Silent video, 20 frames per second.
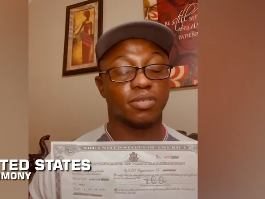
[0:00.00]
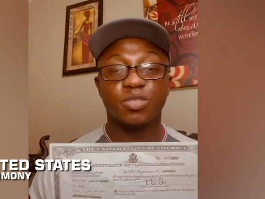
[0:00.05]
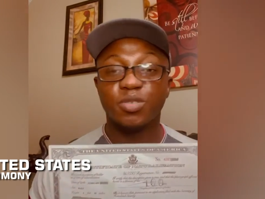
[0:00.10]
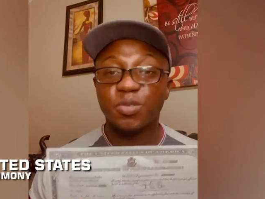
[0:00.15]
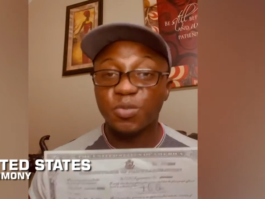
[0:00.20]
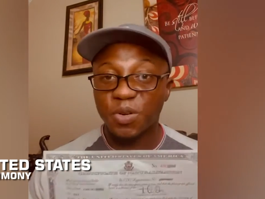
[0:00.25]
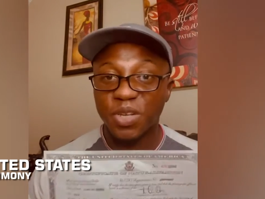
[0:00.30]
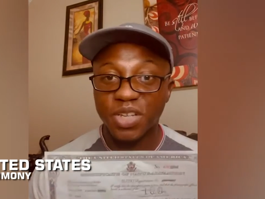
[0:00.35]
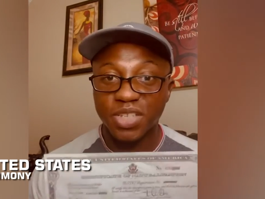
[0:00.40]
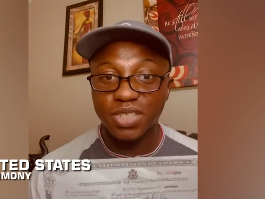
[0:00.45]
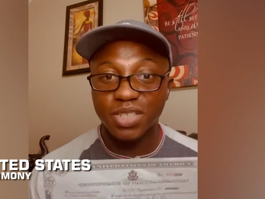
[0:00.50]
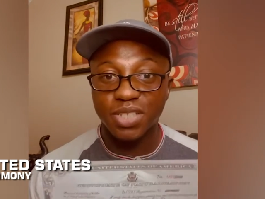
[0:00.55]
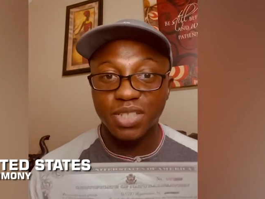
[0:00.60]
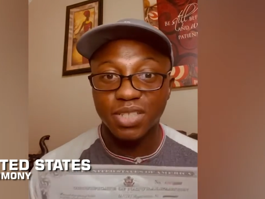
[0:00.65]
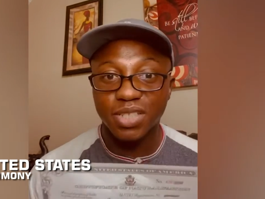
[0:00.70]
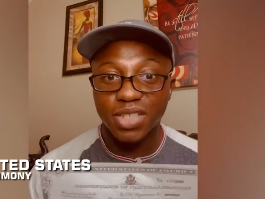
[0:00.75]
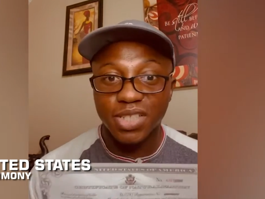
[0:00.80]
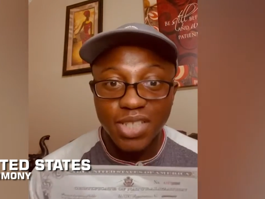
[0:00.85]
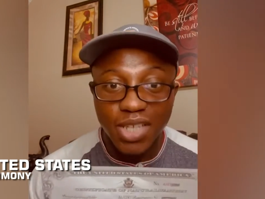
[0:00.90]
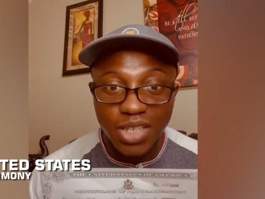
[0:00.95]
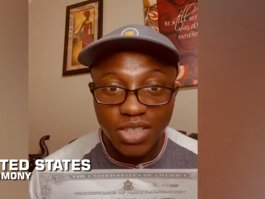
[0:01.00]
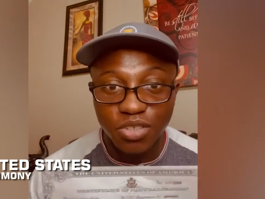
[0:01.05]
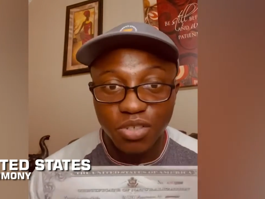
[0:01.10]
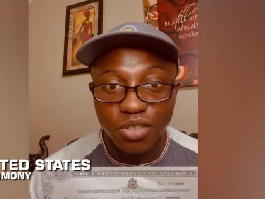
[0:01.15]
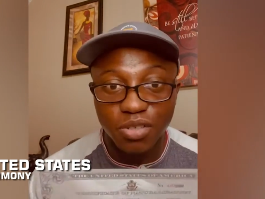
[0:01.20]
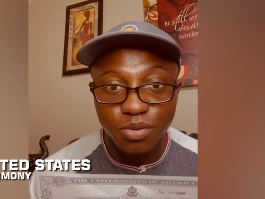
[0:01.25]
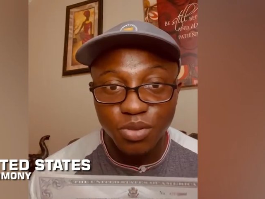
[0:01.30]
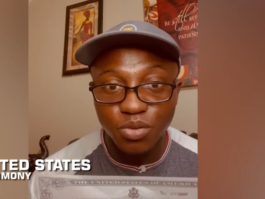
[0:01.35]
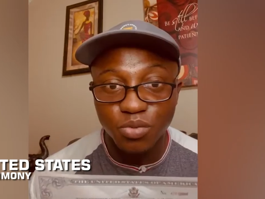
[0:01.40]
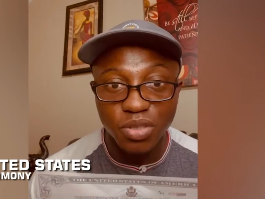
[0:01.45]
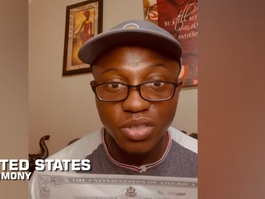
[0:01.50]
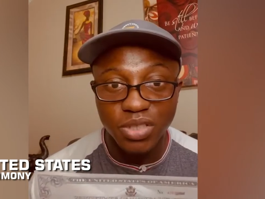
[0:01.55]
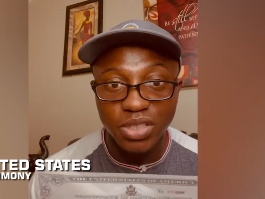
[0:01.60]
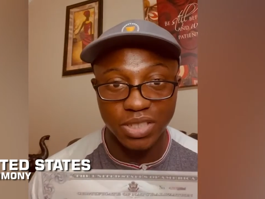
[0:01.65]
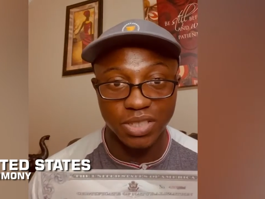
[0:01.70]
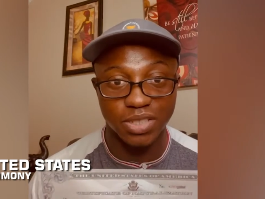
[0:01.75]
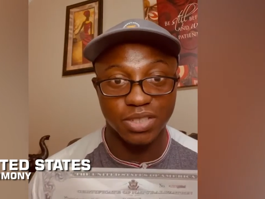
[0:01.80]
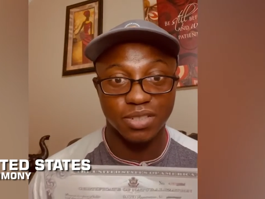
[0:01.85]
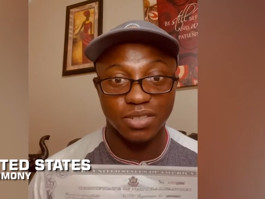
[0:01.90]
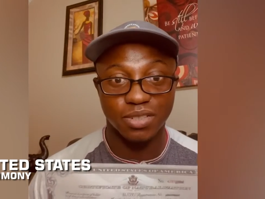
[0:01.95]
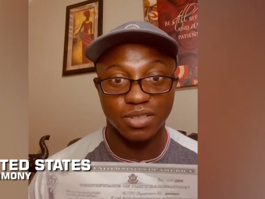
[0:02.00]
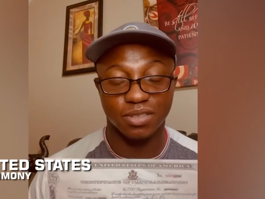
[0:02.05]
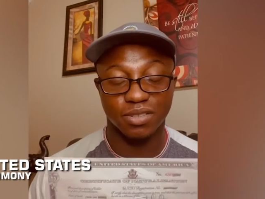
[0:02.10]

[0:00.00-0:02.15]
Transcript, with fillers: Two weeks, this ash comes running,